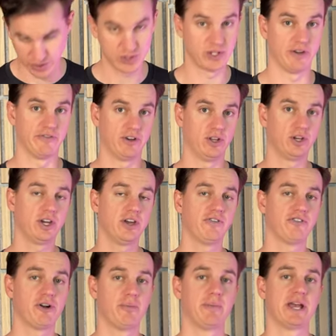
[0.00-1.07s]
So if you're looking
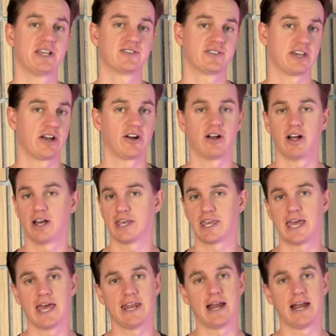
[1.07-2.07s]
for a base layer, again,